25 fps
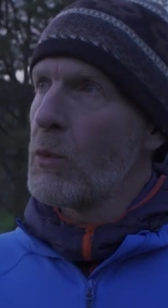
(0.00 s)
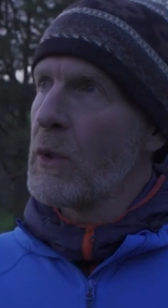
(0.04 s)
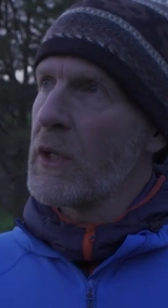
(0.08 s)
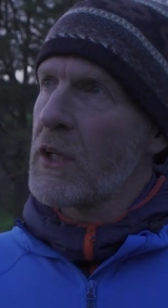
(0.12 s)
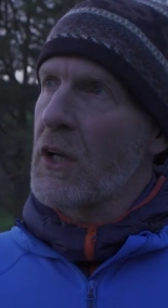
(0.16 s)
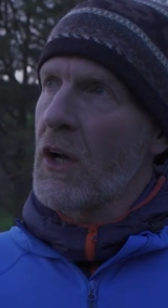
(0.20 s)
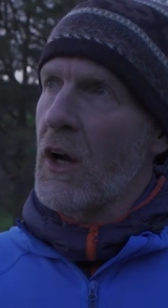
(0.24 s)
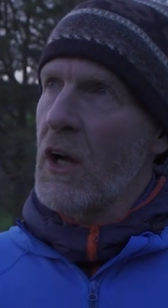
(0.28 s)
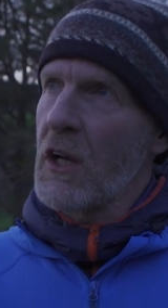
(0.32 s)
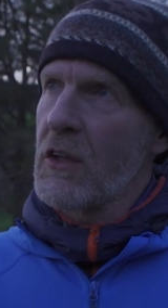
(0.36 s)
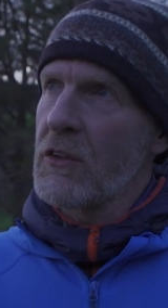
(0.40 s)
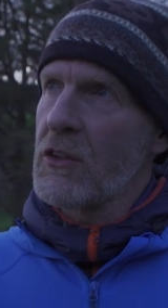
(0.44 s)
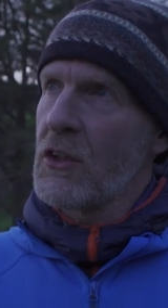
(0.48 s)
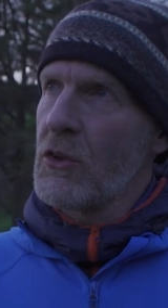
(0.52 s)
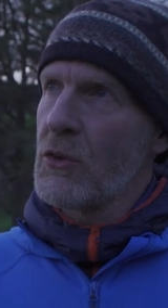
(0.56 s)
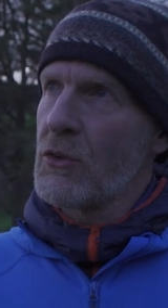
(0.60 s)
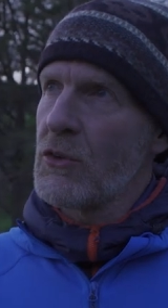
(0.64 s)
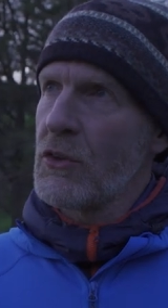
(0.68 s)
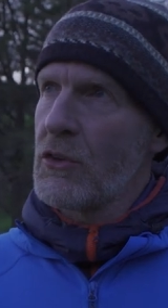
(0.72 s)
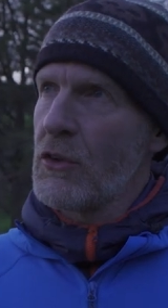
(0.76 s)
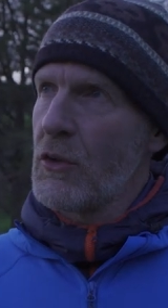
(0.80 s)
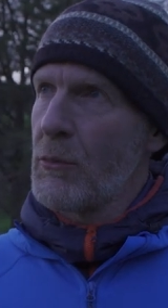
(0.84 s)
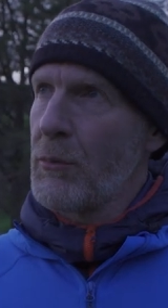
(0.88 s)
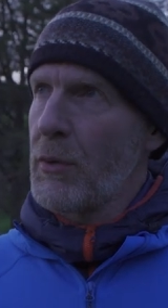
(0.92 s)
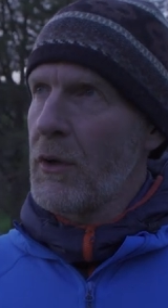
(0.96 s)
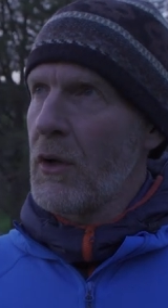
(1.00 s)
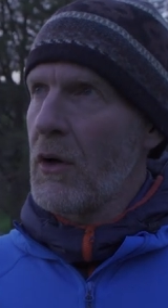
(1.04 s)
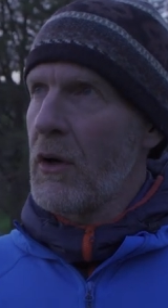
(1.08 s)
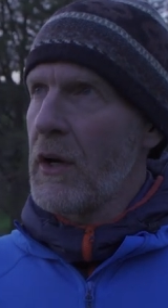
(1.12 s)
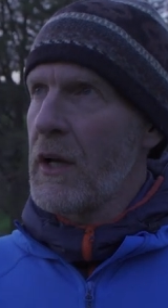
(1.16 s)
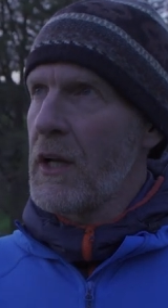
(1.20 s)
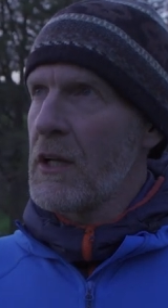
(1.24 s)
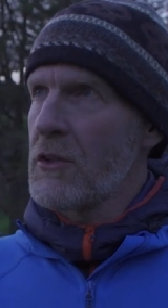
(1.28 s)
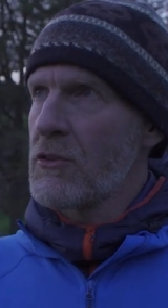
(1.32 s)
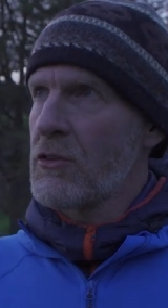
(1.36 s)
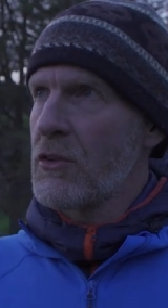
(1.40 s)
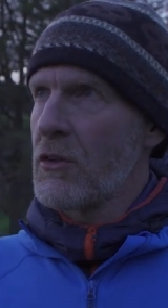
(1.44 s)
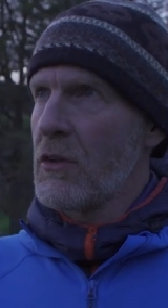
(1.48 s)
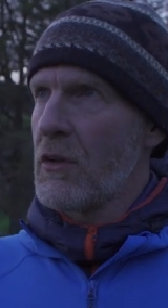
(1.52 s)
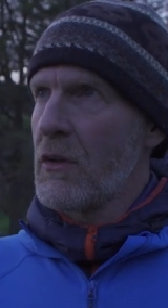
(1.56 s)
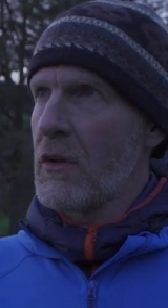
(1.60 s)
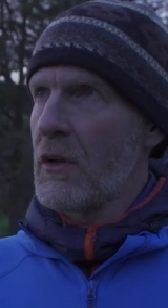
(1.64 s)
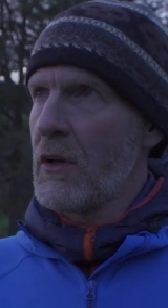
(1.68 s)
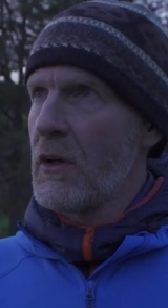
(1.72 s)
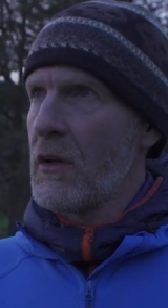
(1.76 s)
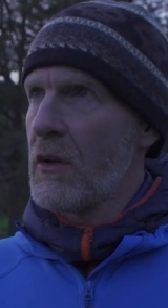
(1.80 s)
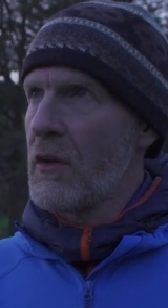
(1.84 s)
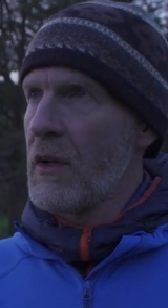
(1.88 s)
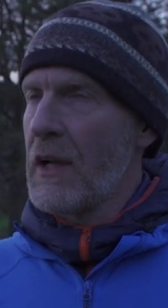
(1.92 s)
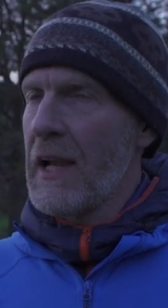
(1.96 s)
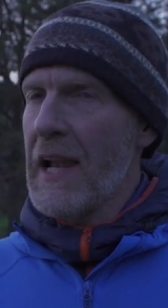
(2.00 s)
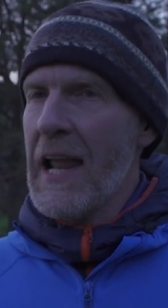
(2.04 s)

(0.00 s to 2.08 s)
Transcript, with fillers: we kind of use it and apply it to the, the